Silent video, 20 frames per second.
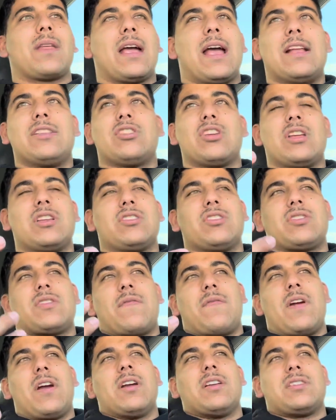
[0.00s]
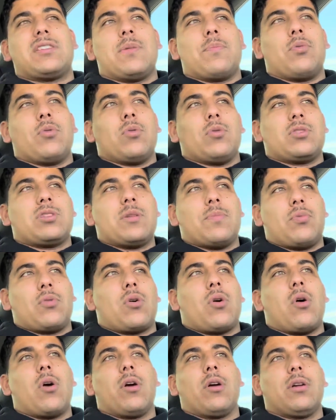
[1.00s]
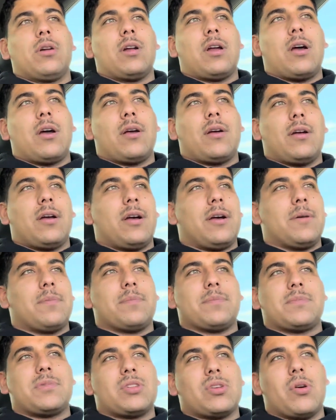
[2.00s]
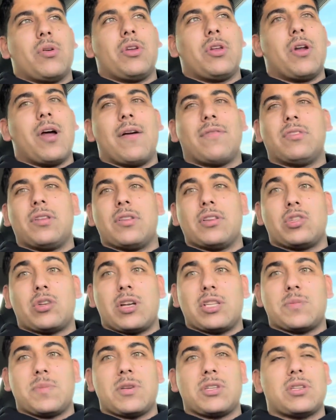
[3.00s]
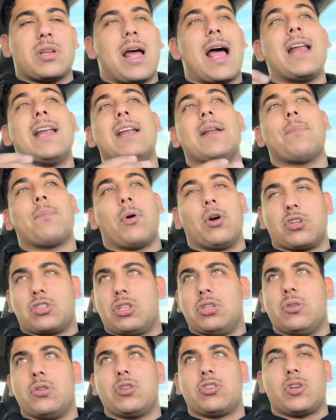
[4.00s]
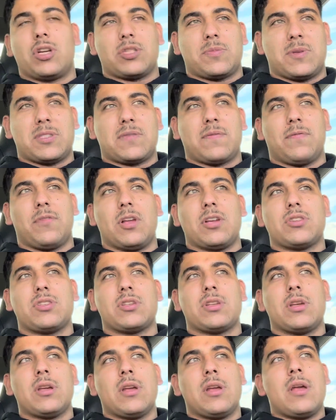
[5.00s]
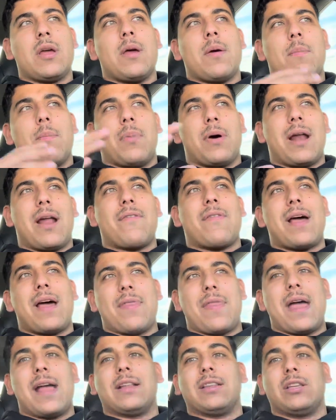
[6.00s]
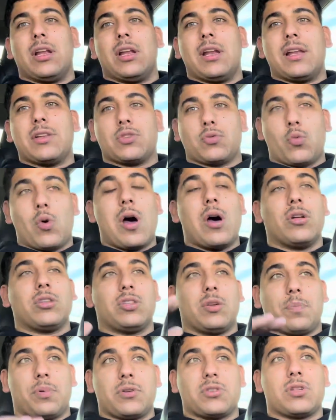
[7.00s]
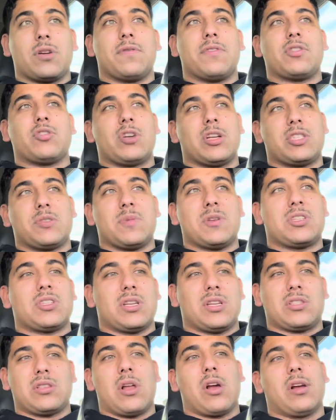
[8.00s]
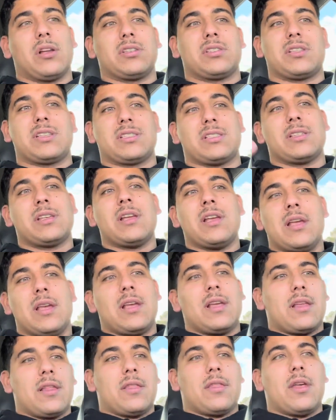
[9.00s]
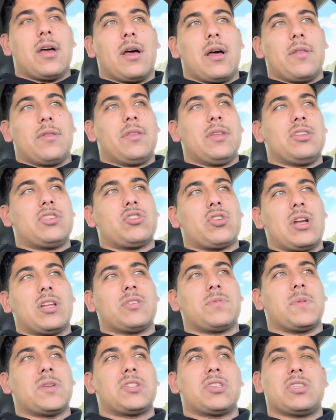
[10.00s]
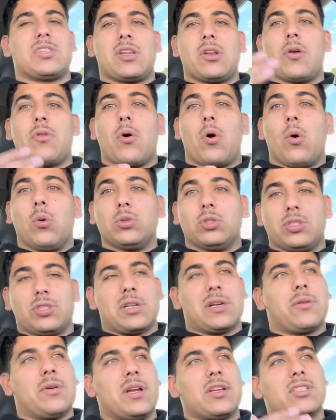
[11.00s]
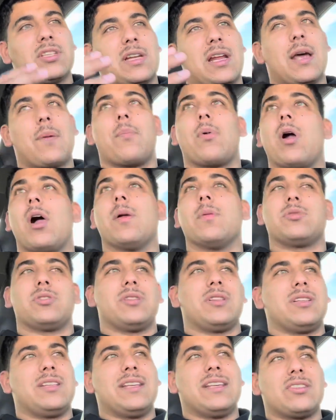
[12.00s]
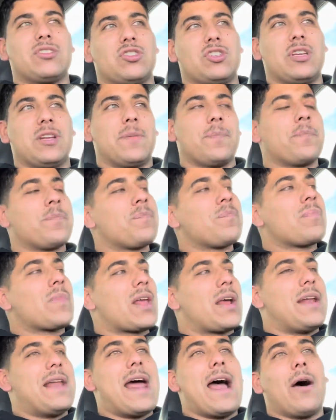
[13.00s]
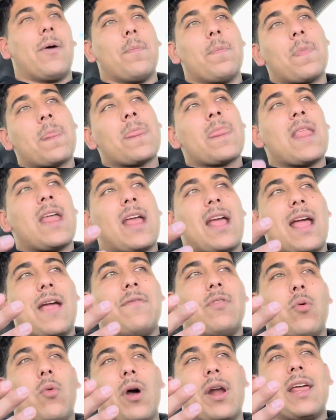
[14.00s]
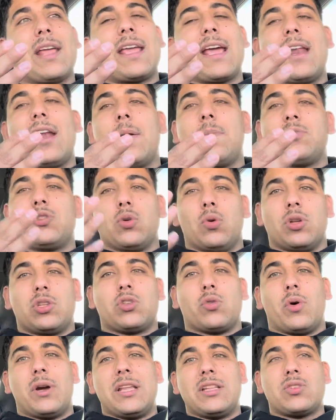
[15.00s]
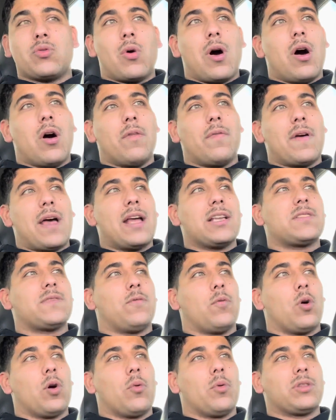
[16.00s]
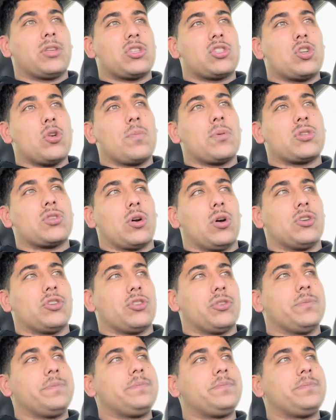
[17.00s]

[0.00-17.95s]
It's just a very simple car. So I've done the transmission. I didn't personally do the transmission flush, but I've had that as well to preserve the transmission, because these transmissions, I know the older generation have problems with the DSG. Now, if you want to get up to a 2012 S4 with the supercharger,